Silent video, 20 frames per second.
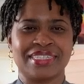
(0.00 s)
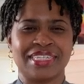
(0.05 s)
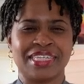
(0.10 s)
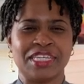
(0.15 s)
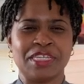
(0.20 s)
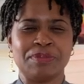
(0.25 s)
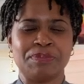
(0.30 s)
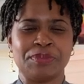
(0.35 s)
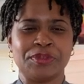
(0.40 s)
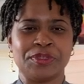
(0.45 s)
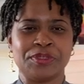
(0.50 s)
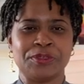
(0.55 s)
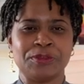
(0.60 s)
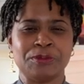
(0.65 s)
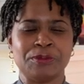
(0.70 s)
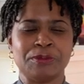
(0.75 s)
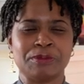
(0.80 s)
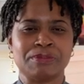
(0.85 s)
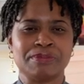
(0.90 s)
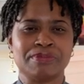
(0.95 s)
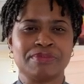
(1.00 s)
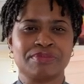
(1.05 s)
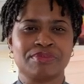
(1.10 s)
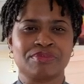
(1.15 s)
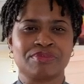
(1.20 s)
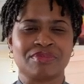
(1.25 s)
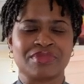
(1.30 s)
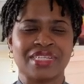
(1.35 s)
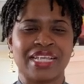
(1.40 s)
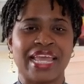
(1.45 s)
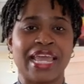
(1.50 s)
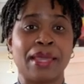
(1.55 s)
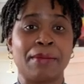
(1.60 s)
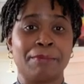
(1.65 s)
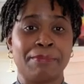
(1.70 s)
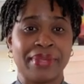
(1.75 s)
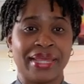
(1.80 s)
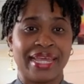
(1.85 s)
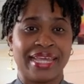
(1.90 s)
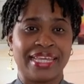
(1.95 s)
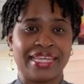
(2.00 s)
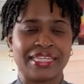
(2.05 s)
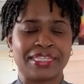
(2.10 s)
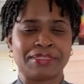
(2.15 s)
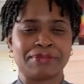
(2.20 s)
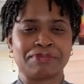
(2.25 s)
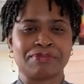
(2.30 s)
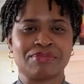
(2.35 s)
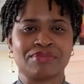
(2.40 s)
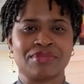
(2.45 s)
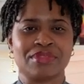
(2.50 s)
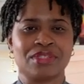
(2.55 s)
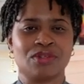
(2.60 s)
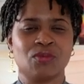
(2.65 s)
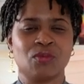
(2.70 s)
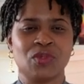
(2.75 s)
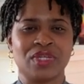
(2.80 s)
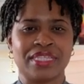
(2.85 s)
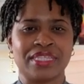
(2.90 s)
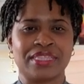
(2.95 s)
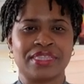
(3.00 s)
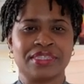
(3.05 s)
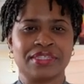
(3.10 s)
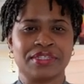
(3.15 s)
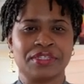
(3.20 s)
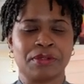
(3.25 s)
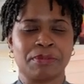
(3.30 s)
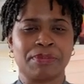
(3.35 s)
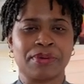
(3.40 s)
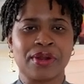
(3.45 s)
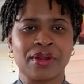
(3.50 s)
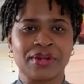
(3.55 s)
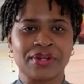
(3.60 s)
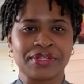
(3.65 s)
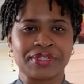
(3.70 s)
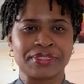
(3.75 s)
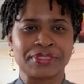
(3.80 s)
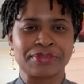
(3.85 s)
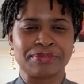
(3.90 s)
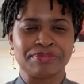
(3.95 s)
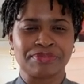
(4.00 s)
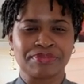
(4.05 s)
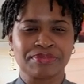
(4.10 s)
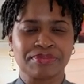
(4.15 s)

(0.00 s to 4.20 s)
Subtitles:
keep you at bay with your partner.